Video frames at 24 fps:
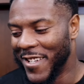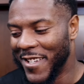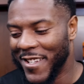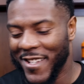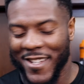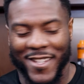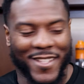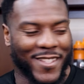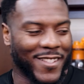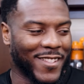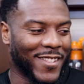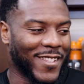
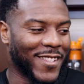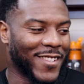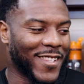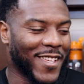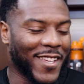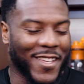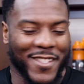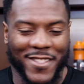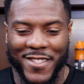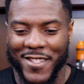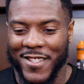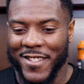I
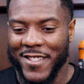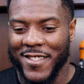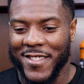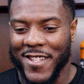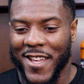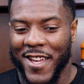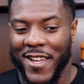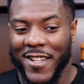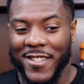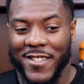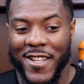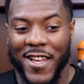think he's a
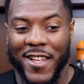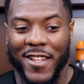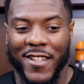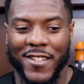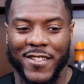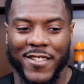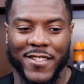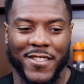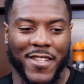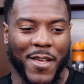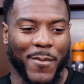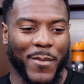
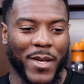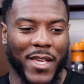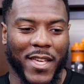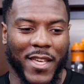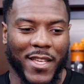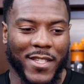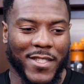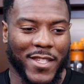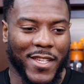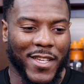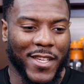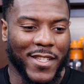Scientologist. I mean,
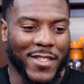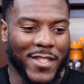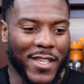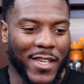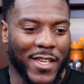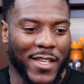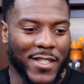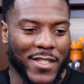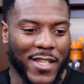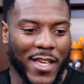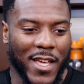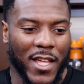
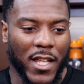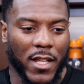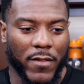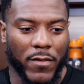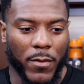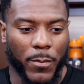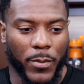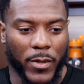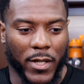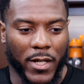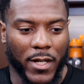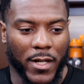he's a hell of
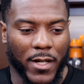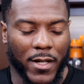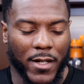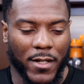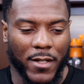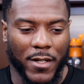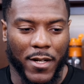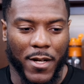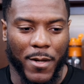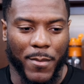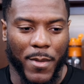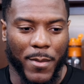a player.
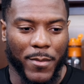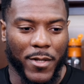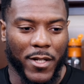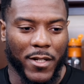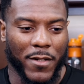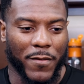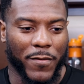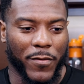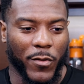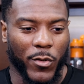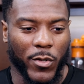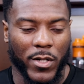I'm
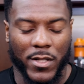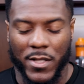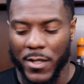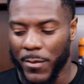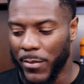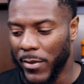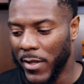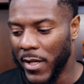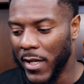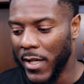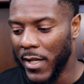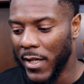looking forward to
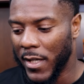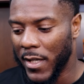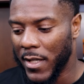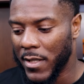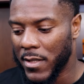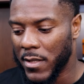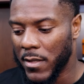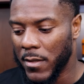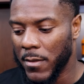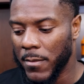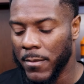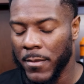playing
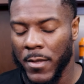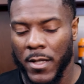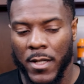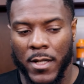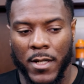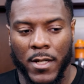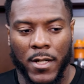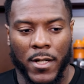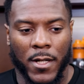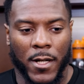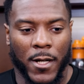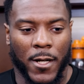against him.
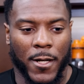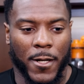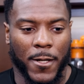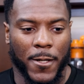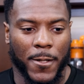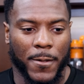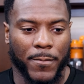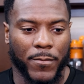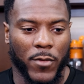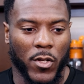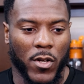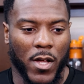
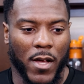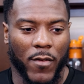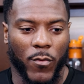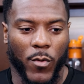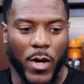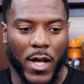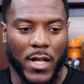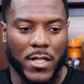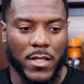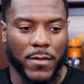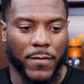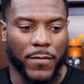You know, I've
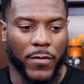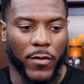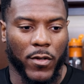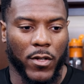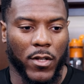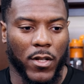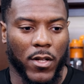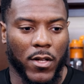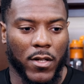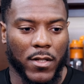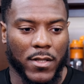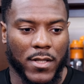watched him for a
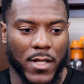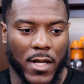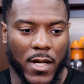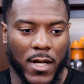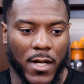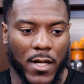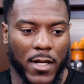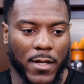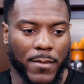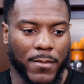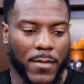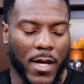long
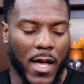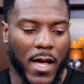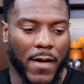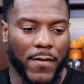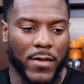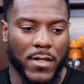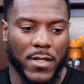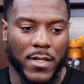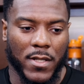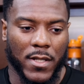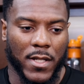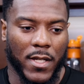time.
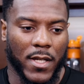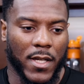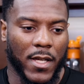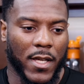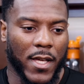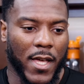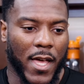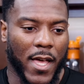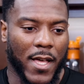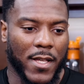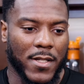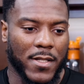Obviously, he
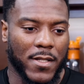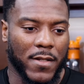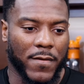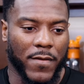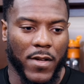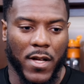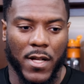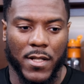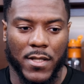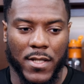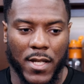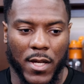has
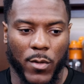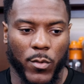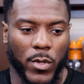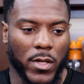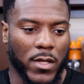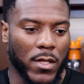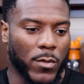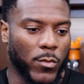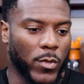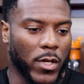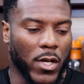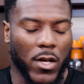Devontae
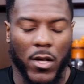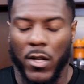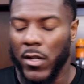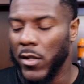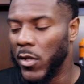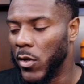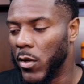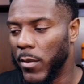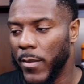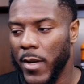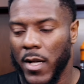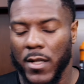with him. We all
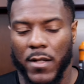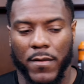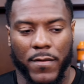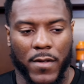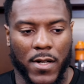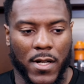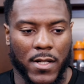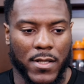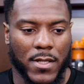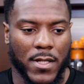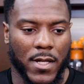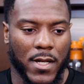know about
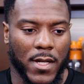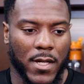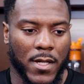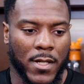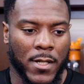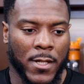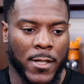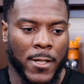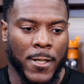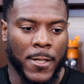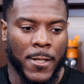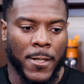Devontae.
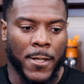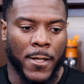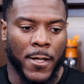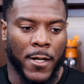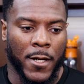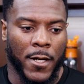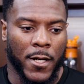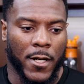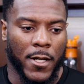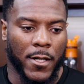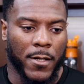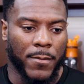
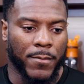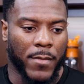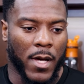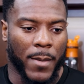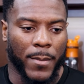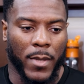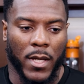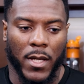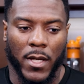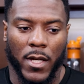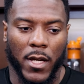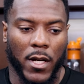I
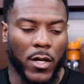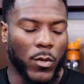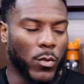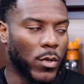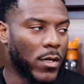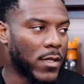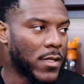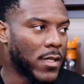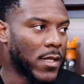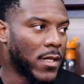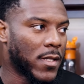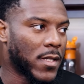mean, Garrett
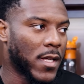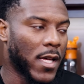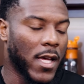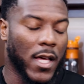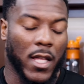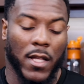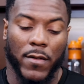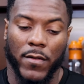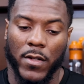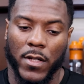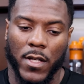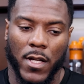Wilson is a
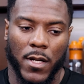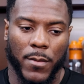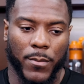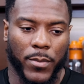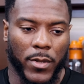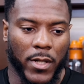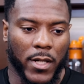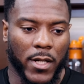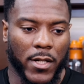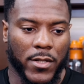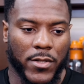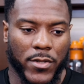hell of a young
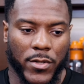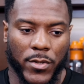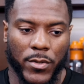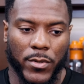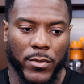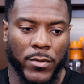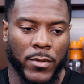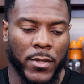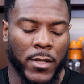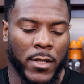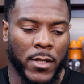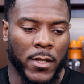player,
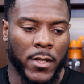too.